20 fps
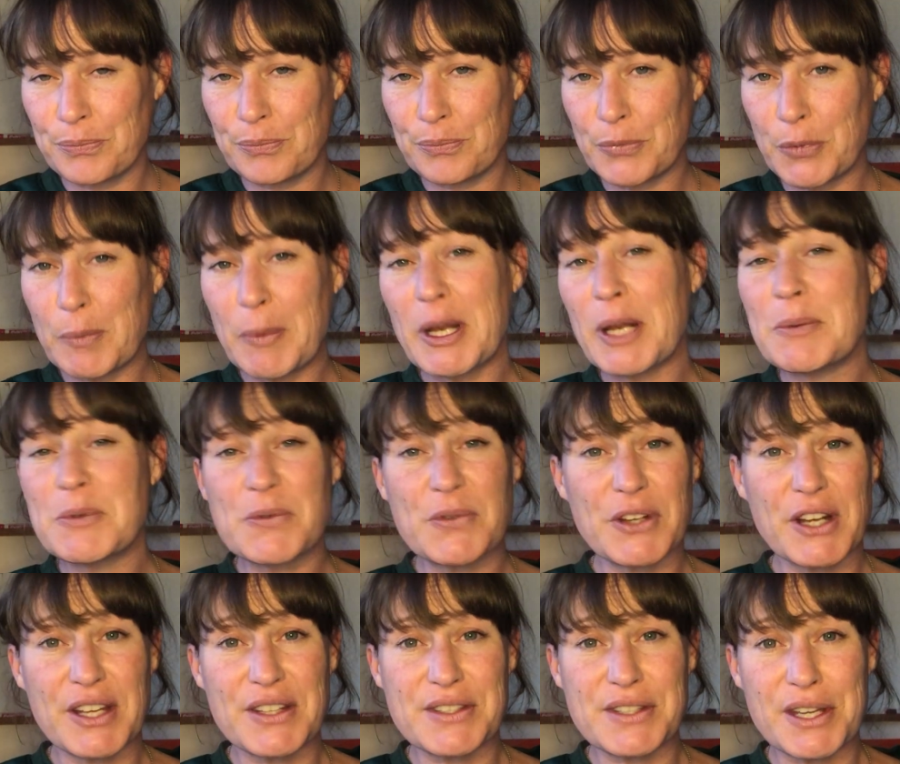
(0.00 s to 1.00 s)
But my name's
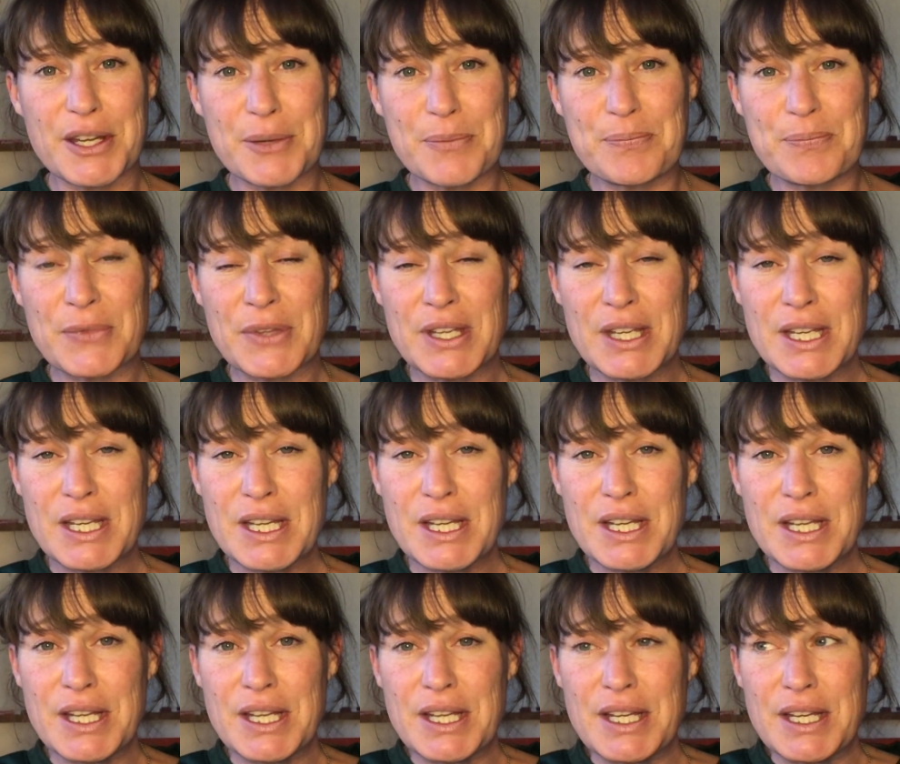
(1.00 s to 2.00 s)
Vanessa.
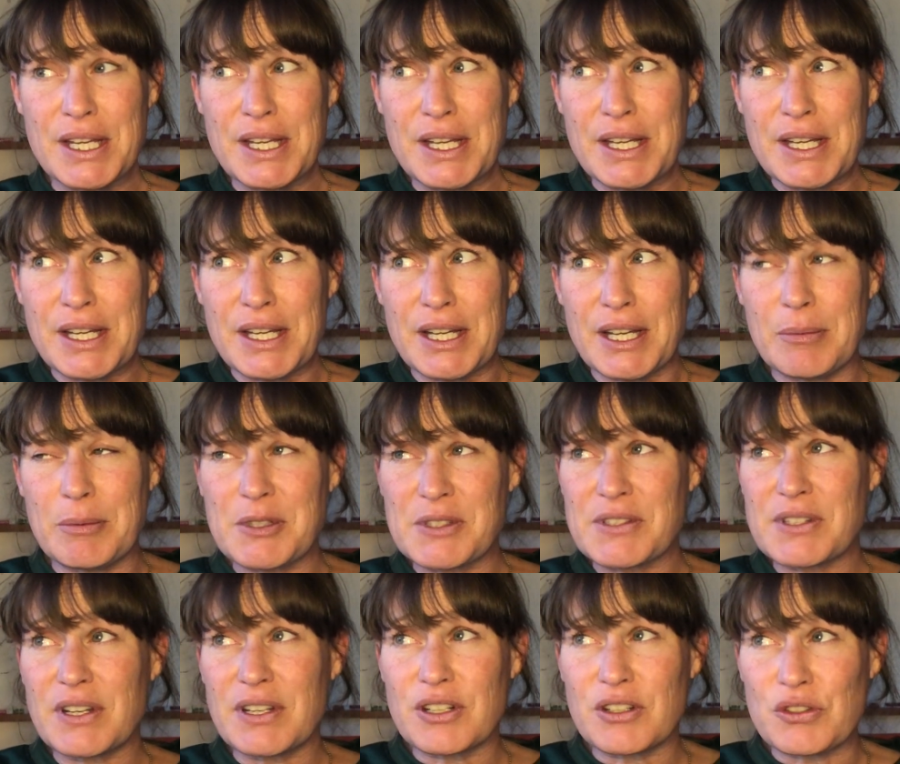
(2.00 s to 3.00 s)
I've been
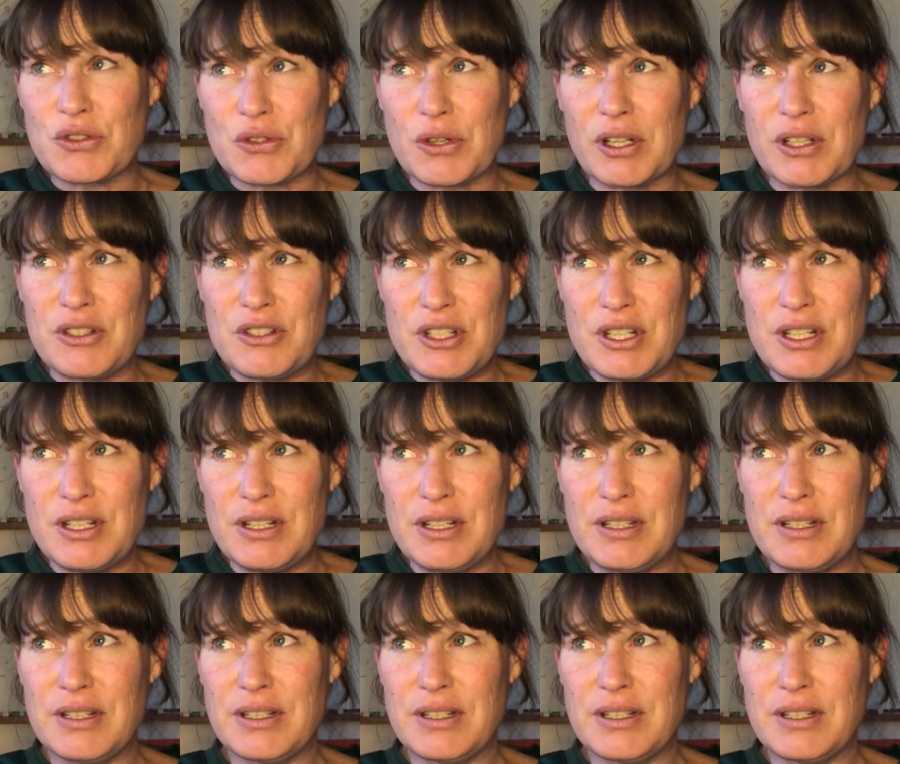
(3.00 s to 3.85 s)
studying astrology